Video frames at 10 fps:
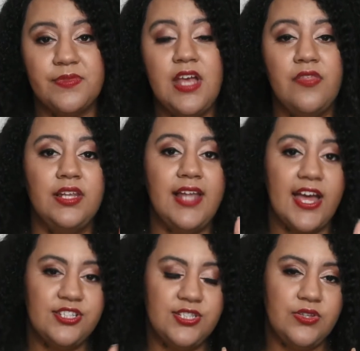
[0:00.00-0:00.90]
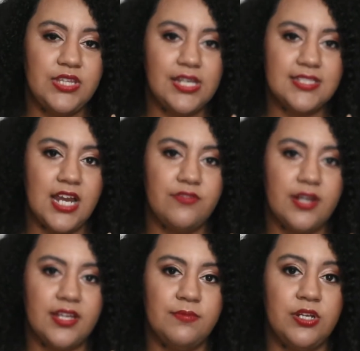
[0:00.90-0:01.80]
Now, the last 2 things that I
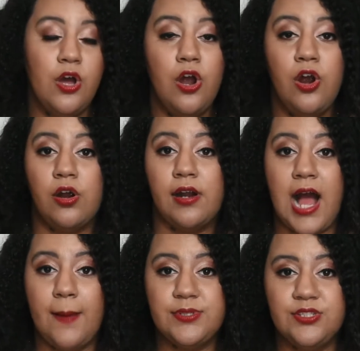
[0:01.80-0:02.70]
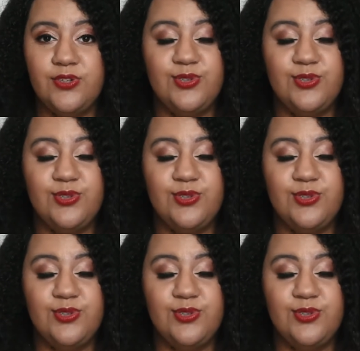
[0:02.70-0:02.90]
recommend are optional.